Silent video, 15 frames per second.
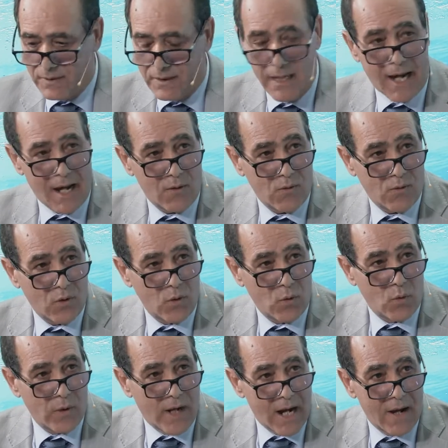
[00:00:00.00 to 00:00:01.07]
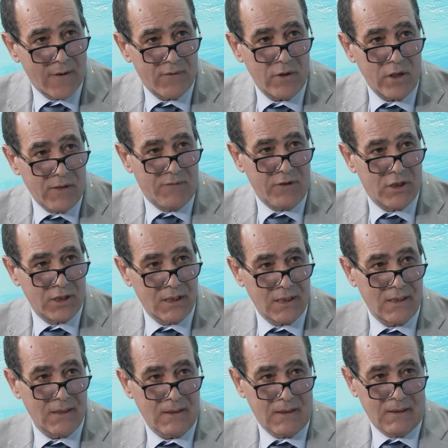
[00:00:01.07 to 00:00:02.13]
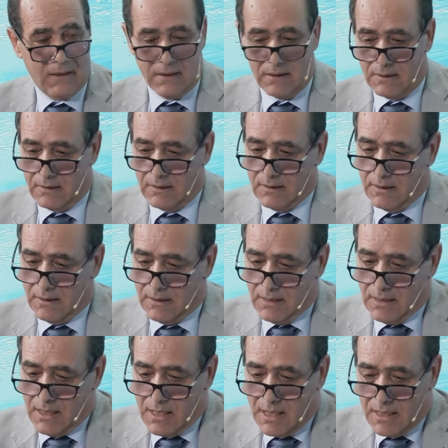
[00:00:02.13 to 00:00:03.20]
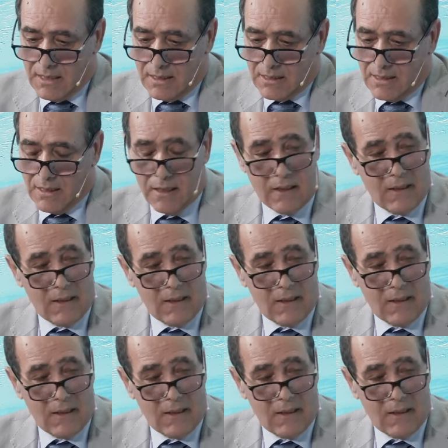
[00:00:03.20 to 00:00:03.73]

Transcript: Now we have a revision in this